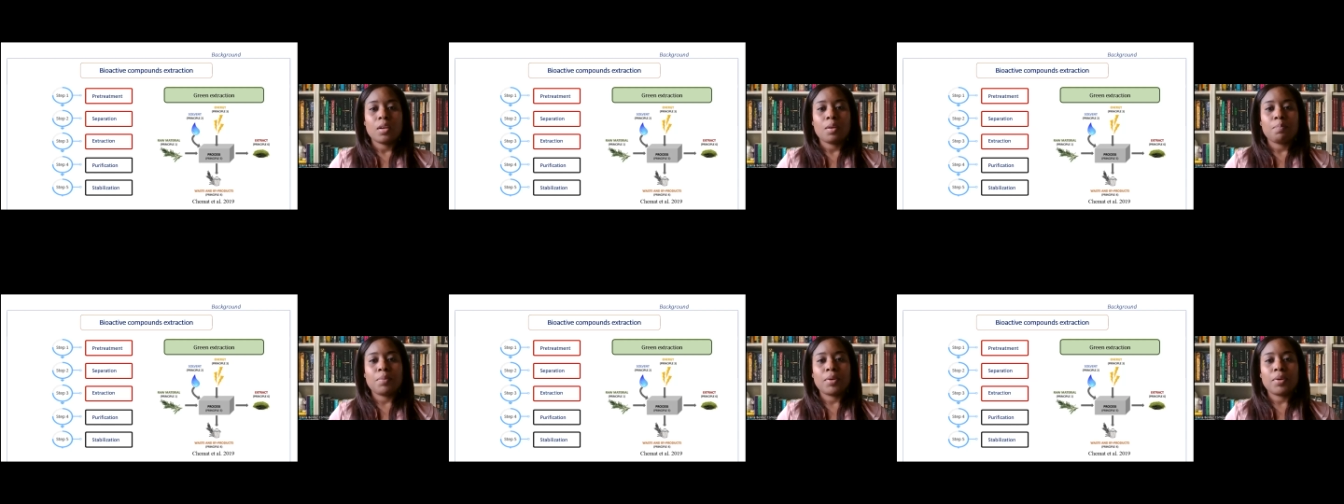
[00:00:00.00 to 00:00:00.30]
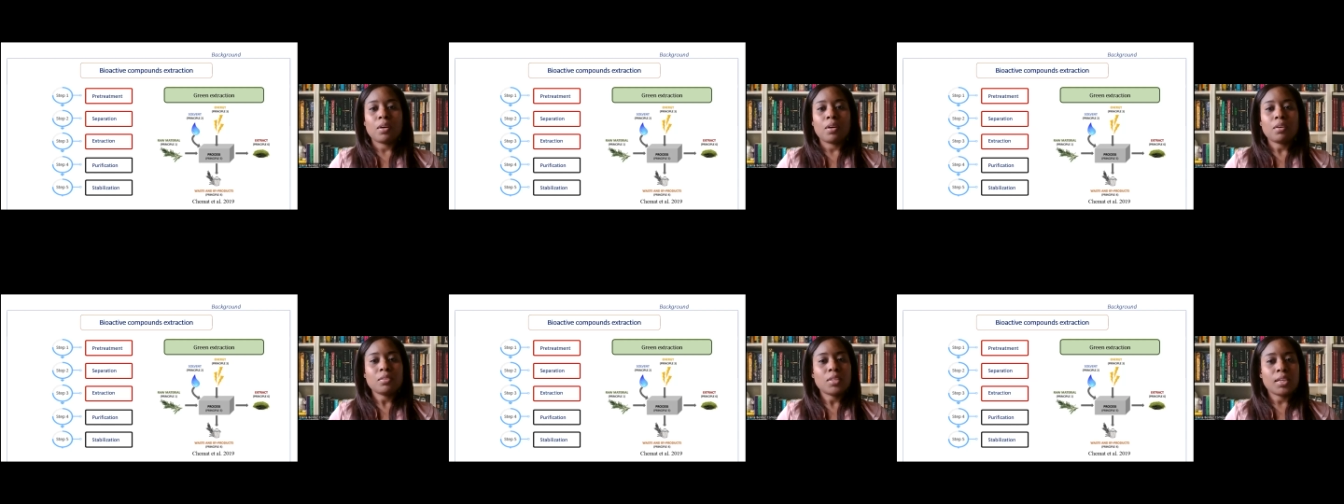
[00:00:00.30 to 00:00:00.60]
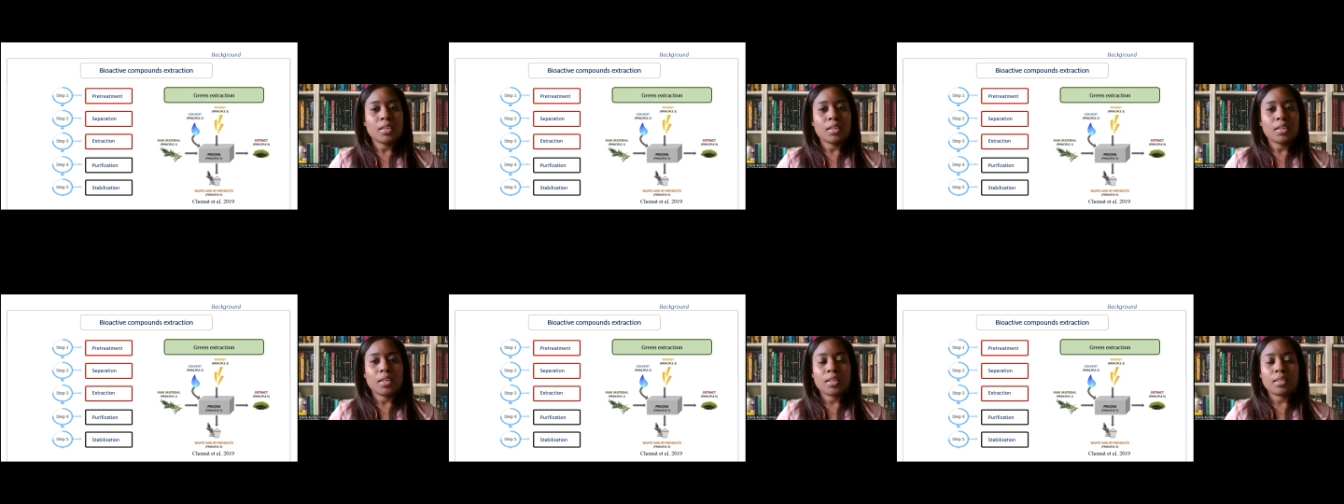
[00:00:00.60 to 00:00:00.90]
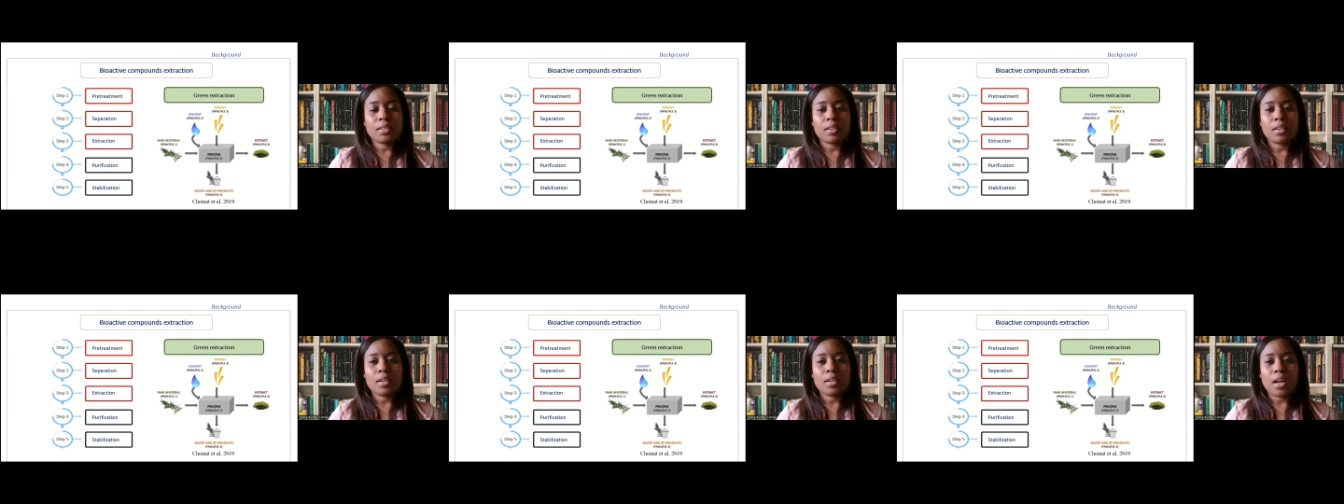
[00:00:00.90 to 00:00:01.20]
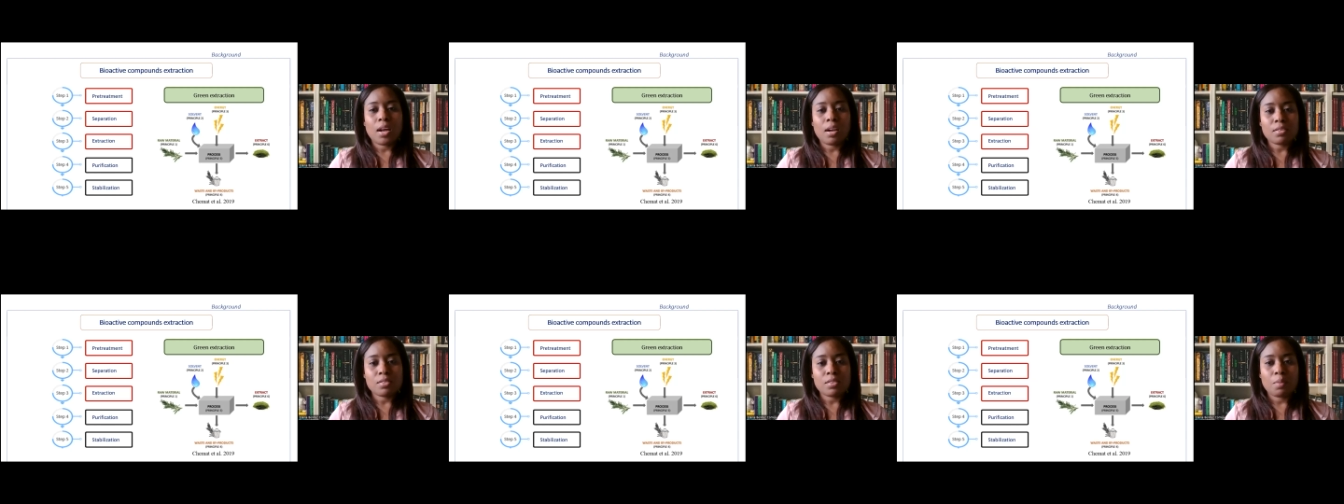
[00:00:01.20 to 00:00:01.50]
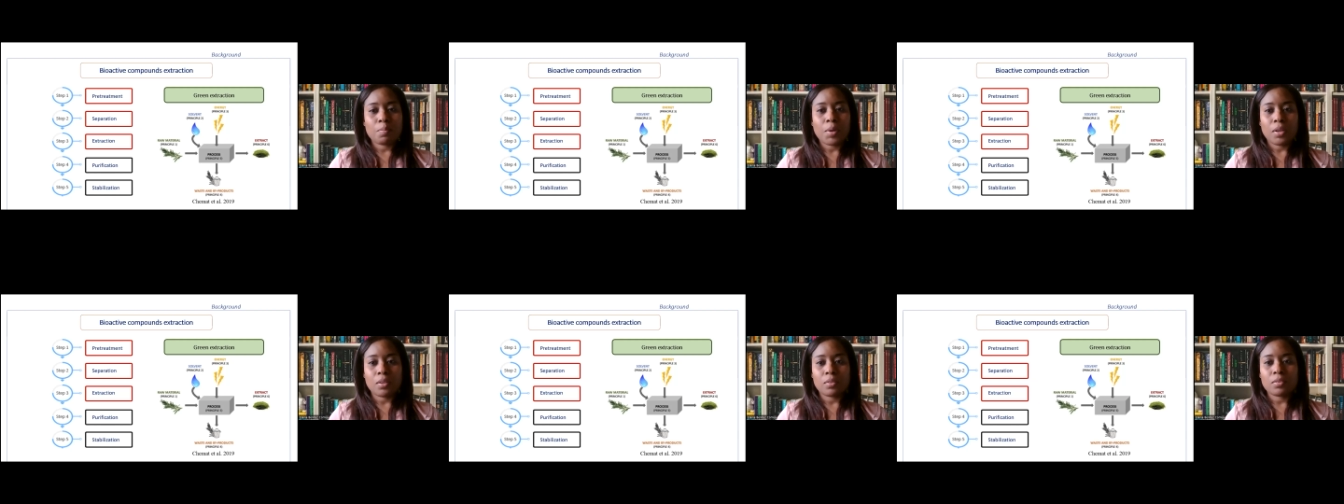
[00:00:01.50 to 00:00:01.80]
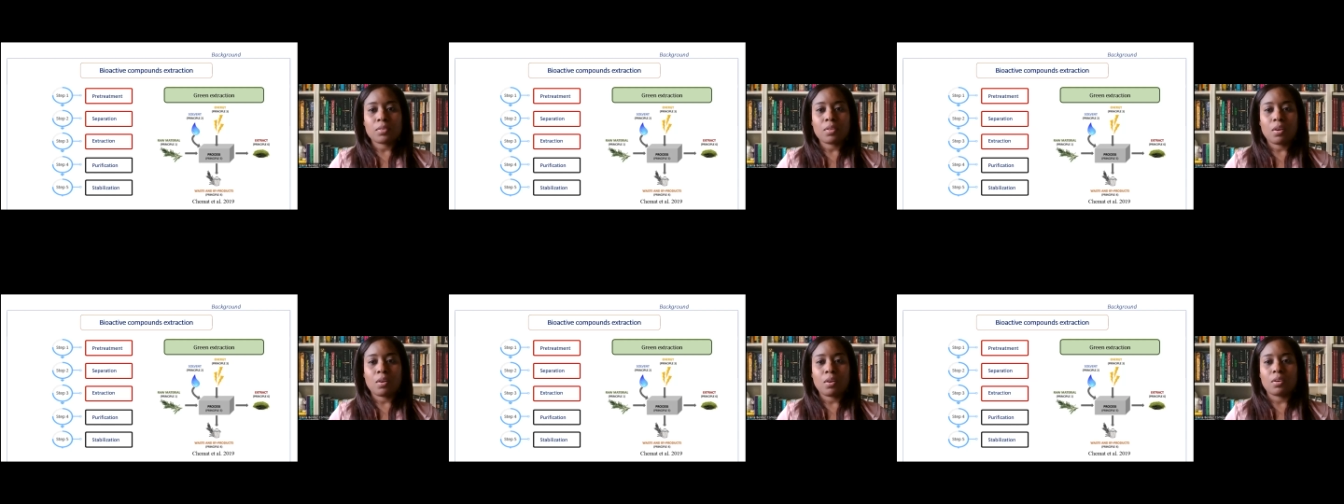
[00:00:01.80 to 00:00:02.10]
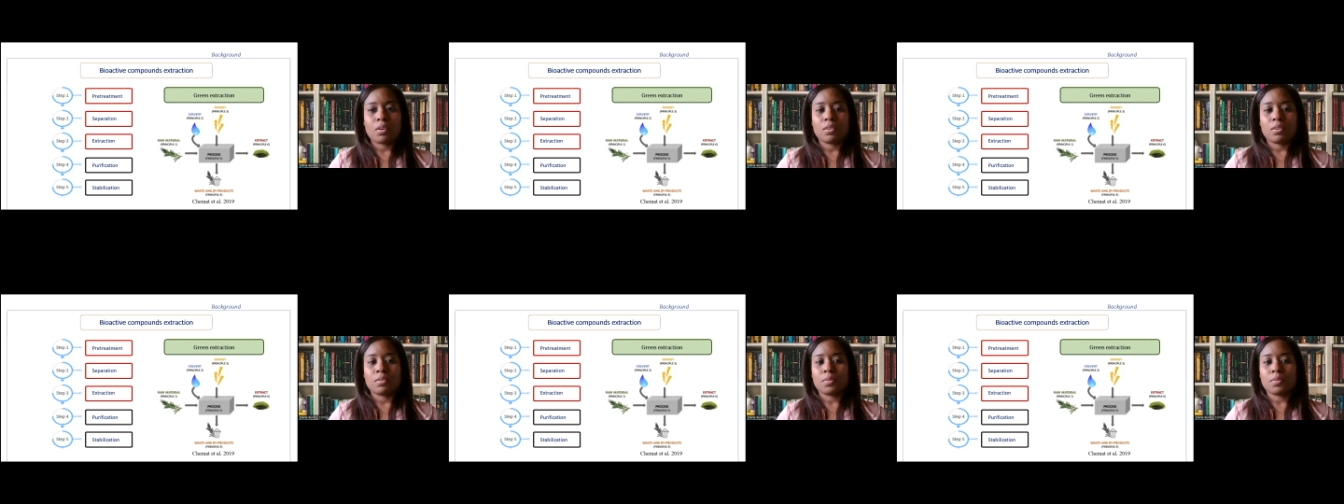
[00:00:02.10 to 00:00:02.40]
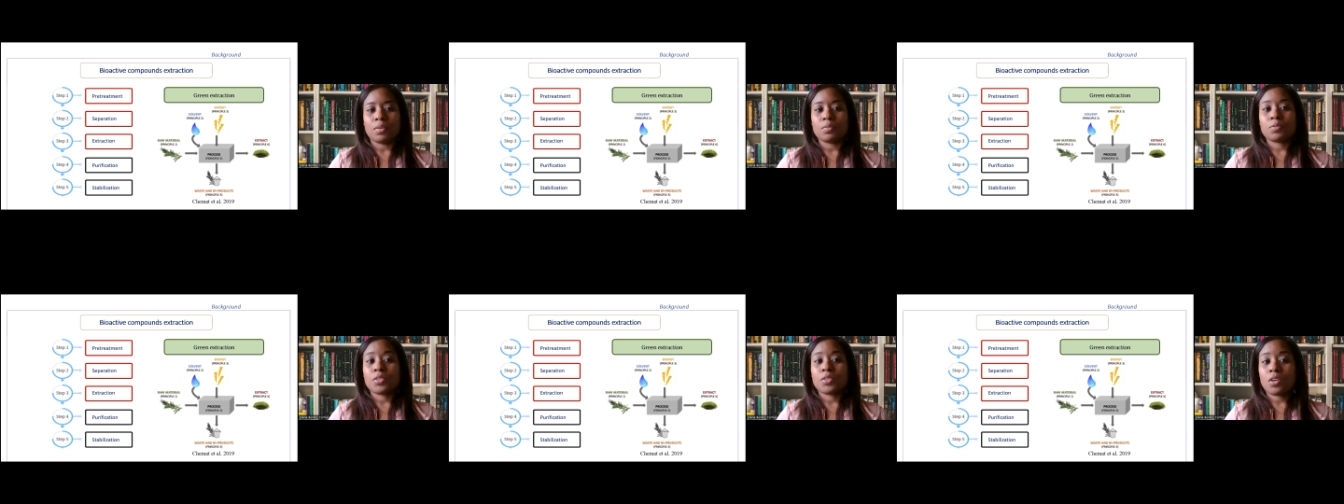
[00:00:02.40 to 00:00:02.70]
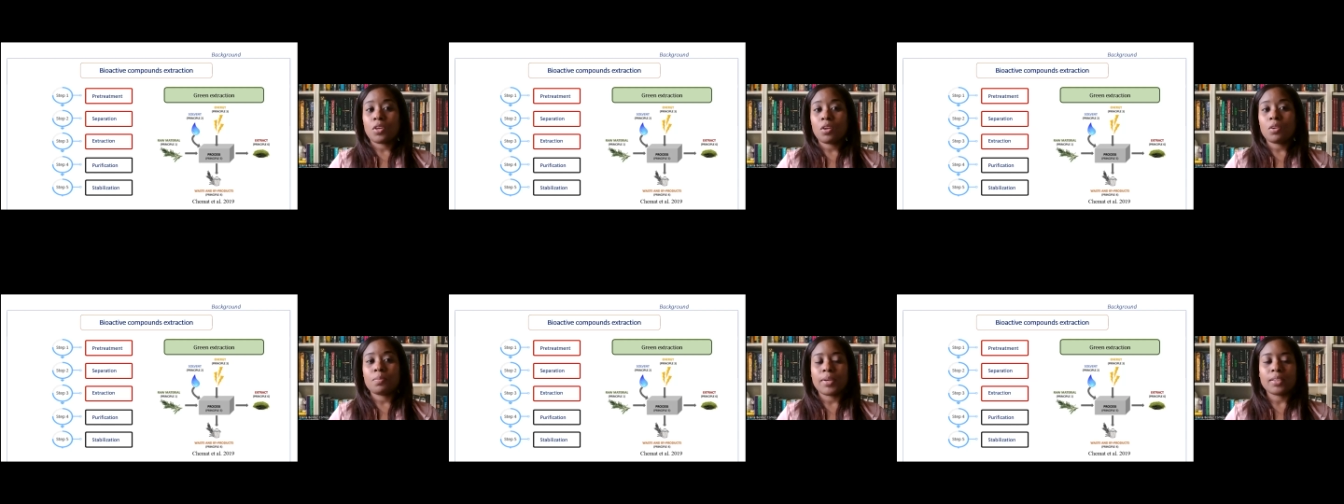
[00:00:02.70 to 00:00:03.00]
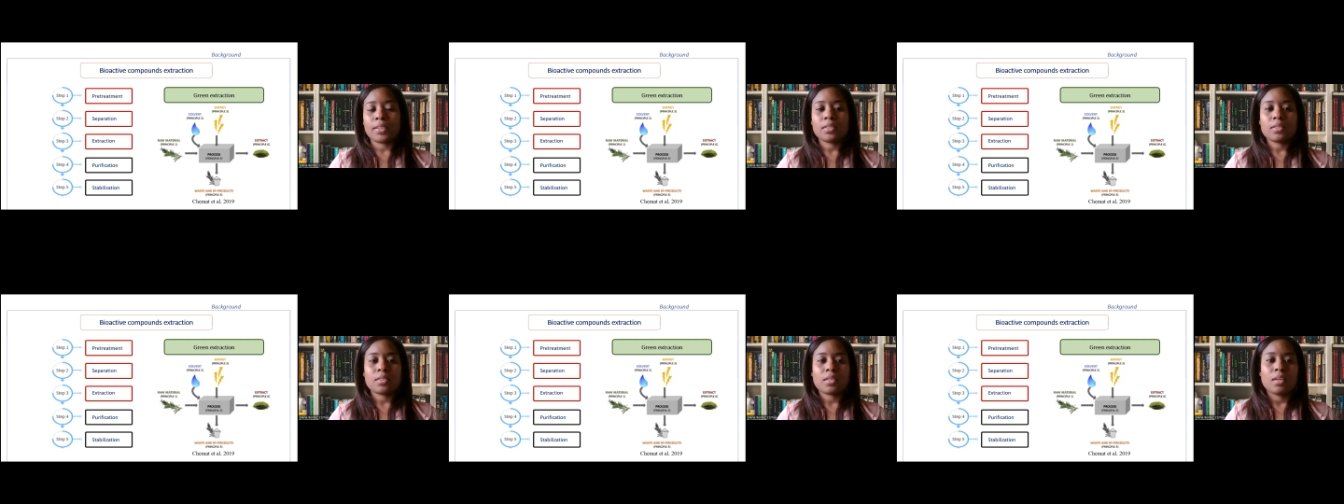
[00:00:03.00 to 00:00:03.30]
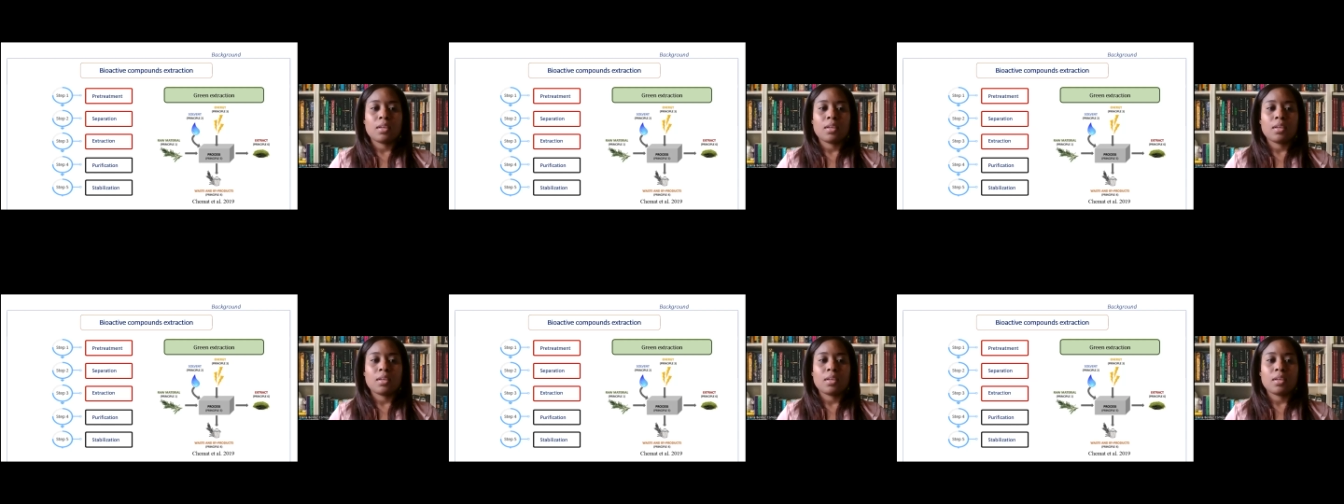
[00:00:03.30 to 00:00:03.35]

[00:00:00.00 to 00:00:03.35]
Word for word: because they need large amount of solvents,